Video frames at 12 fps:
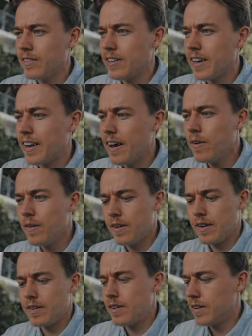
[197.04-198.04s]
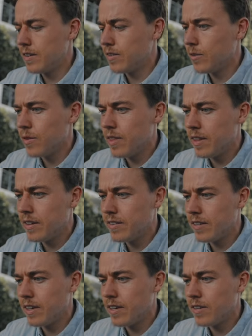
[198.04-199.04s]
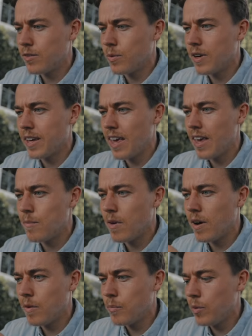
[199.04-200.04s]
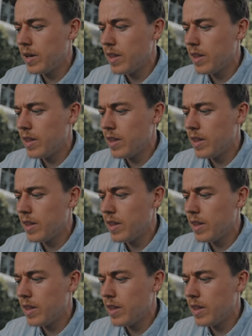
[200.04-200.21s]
let's check it out. So this is what it came up